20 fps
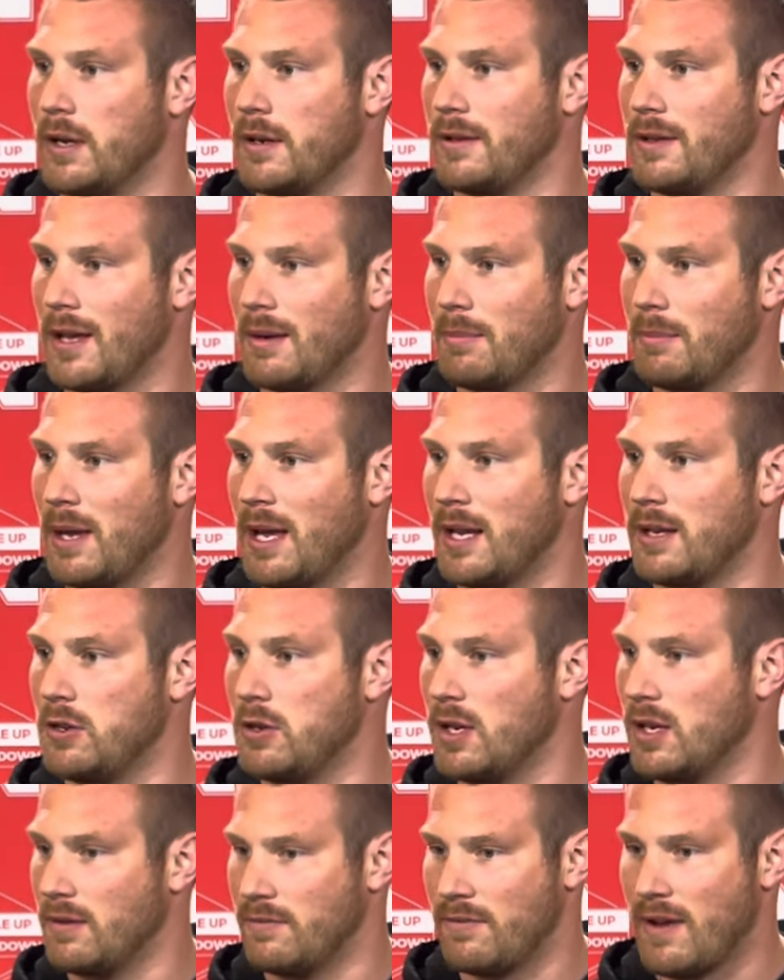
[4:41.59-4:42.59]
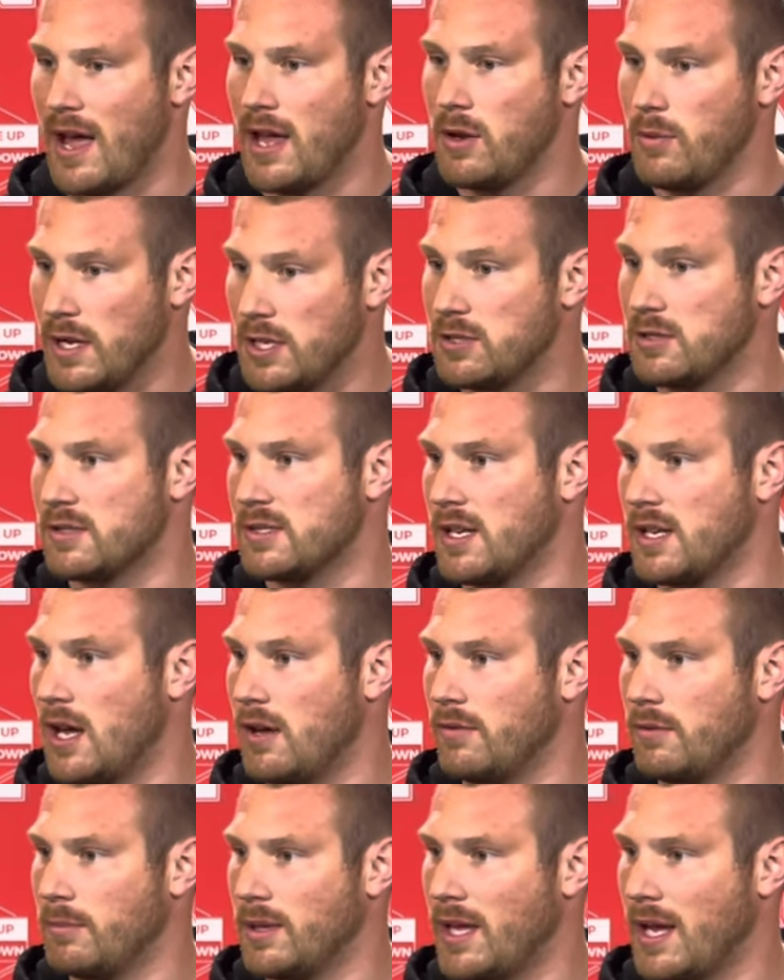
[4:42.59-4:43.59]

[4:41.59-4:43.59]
You're like, man, you could evaluate yourself and be